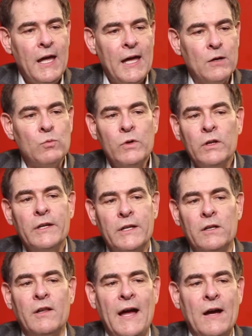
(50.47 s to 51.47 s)
And really
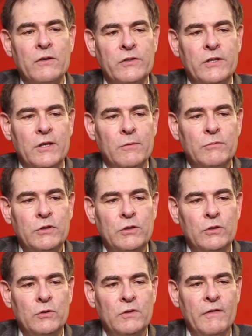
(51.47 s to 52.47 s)
it allows them
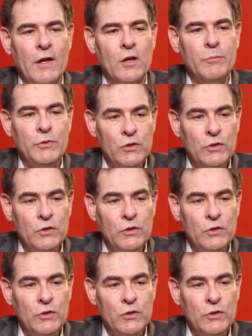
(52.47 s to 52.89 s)
to develop